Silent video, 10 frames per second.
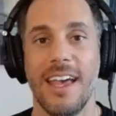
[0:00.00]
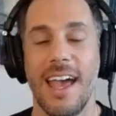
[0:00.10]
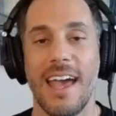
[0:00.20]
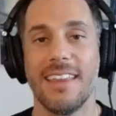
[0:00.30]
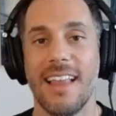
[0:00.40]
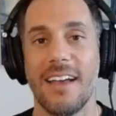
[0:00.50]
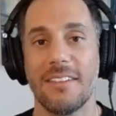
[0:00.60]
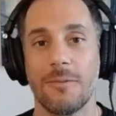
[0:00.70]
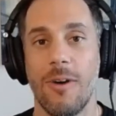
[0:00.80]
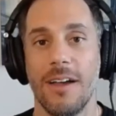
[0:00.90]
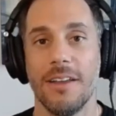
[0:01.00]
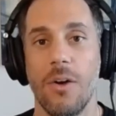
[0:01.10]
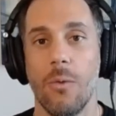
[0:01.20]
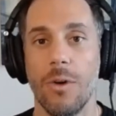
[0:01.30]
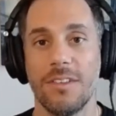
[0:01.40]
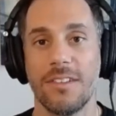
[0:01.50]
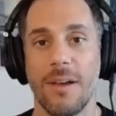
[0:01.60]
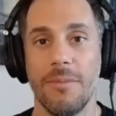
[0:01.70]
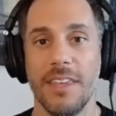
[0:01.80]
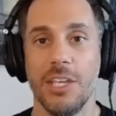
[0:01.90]
And last one, what's
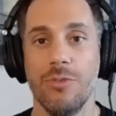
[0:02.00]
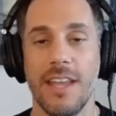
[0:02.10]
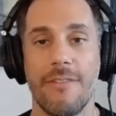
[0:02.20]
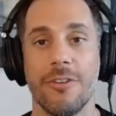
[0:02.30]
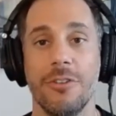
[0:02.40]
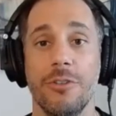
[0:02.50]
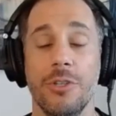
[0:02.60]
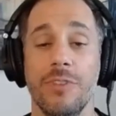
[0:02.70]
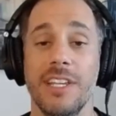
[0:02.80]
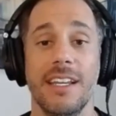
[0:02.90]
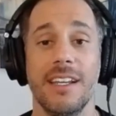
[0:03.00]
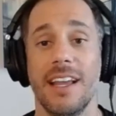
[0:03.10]
something you never knew you needed?